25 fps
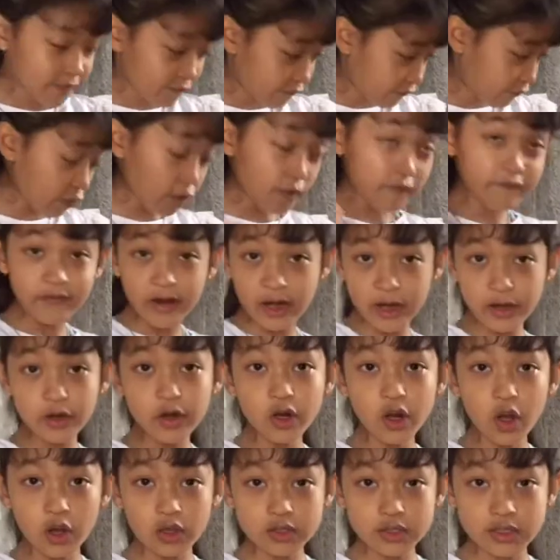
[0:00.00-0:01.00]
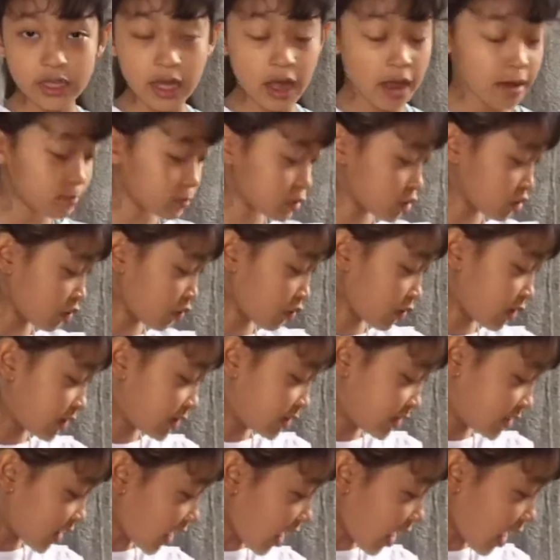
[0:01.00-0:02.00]
for a very long time. So
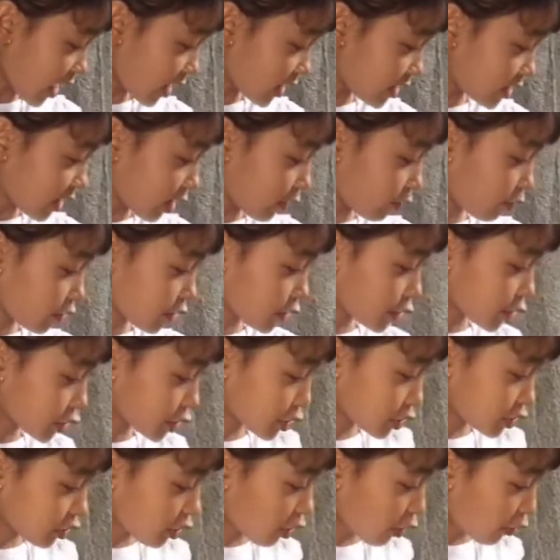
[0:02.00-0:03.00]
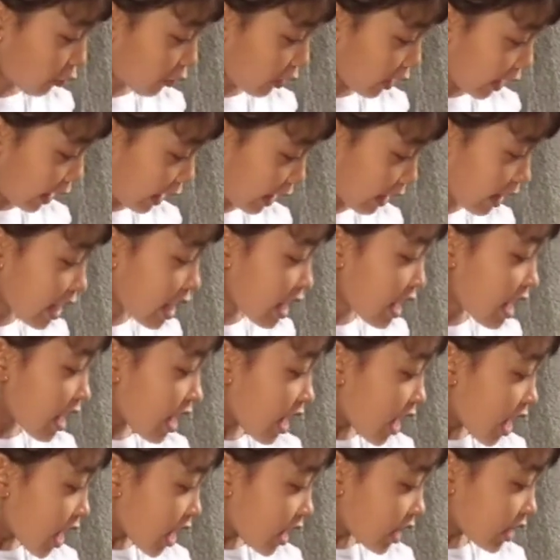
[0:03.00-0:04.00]
it died, then we threw away.
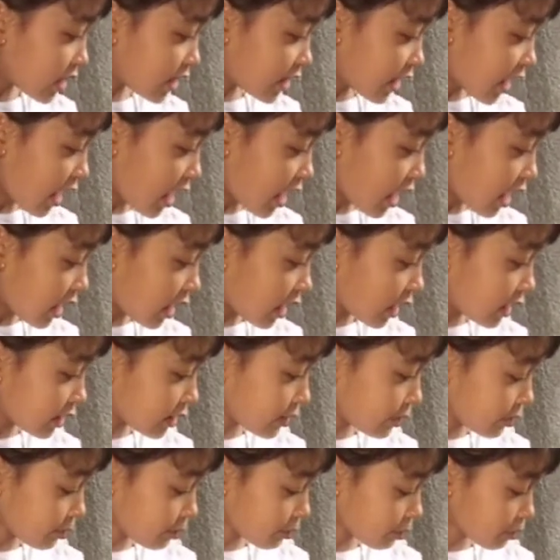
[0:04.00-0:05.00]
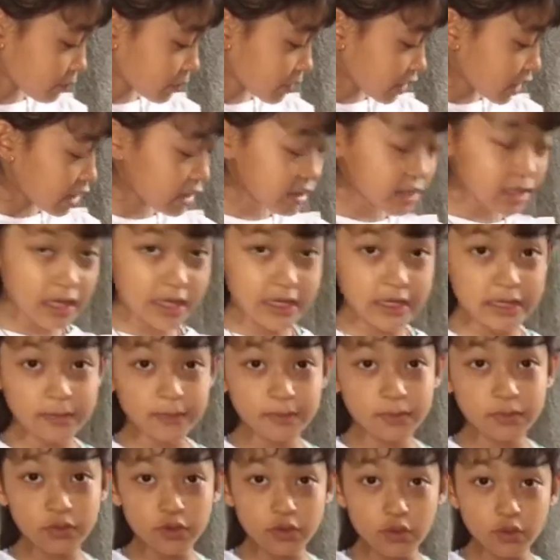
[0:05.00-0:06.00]
Then the
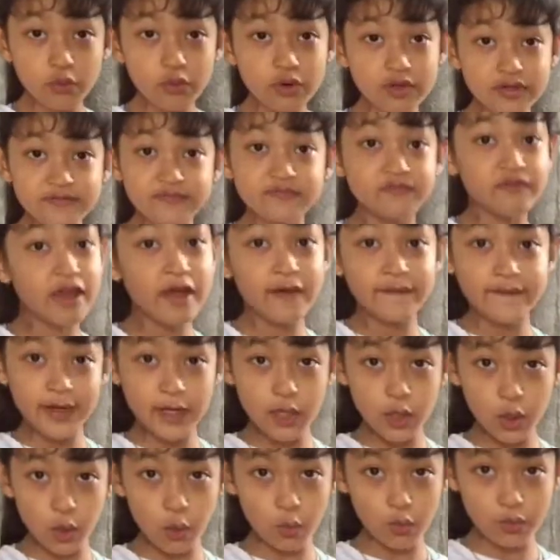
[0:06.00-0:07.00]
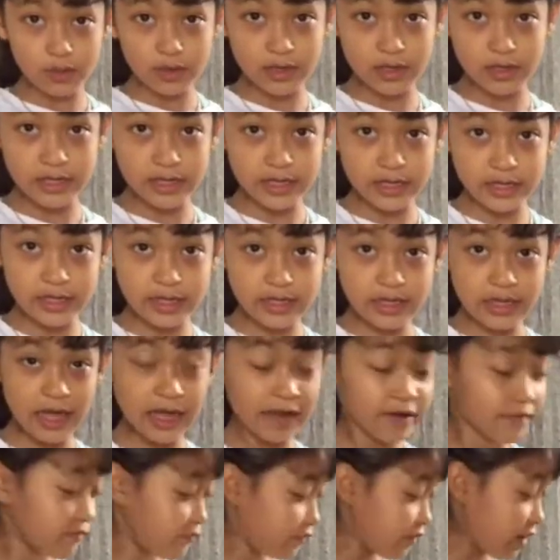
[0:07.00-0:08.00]
blue was very lonely,
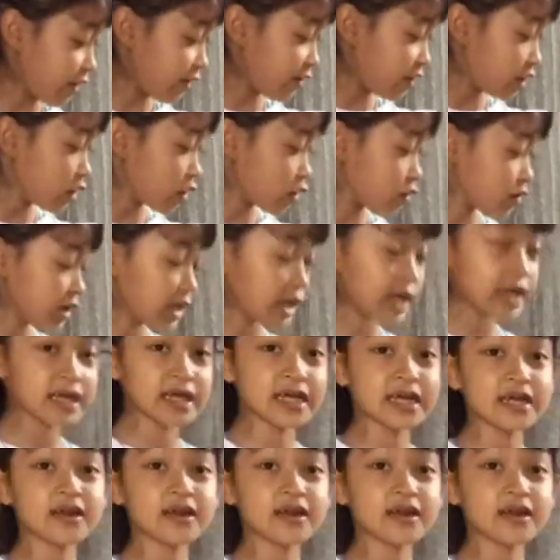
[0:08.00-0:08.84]
like very lonely. It